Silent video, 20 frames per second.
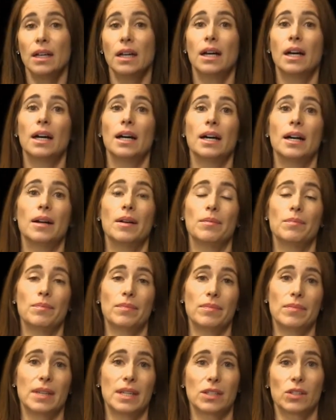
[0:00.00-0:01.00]
um,
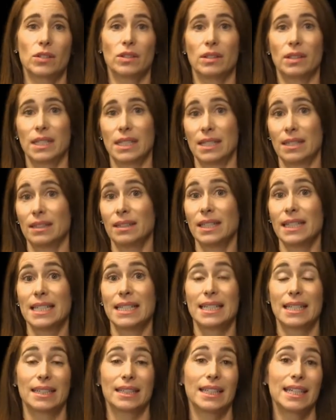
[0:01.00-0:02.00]
this could le lead
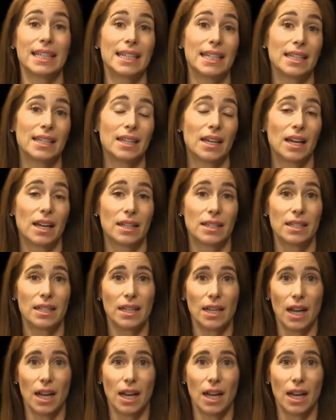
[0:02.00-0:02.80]
to leaky gut,